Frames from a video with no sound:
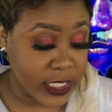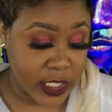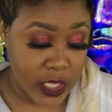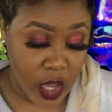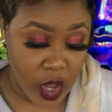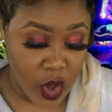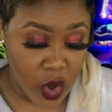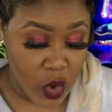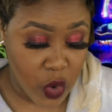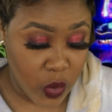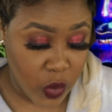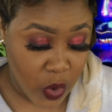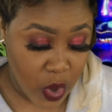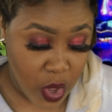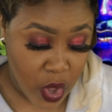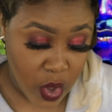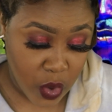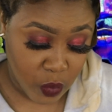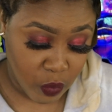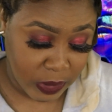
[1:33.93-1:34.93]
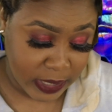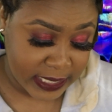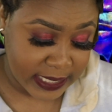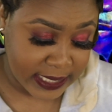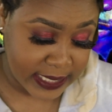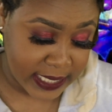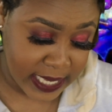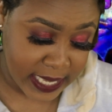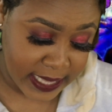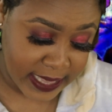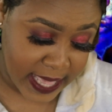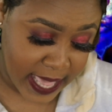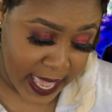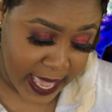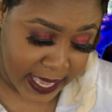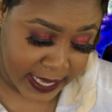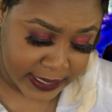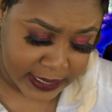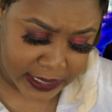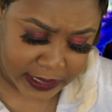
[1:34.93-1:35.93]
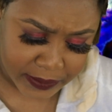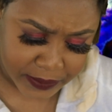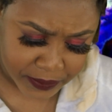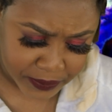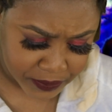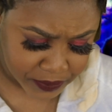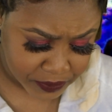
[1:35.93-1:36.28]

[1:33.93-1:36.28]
so we see that,